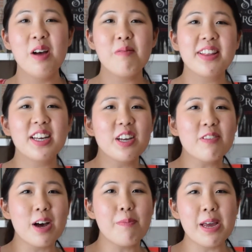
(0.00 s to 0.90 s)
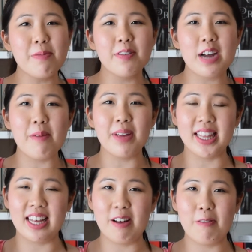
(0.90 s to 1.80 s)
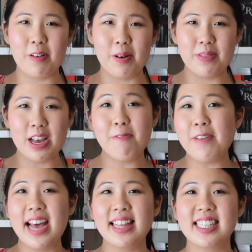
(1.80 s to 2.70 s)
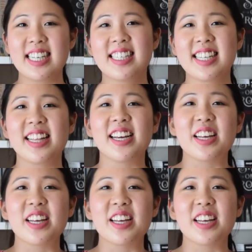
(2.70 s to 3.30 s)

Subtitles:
but then you've got people coming there from a fantasy setting,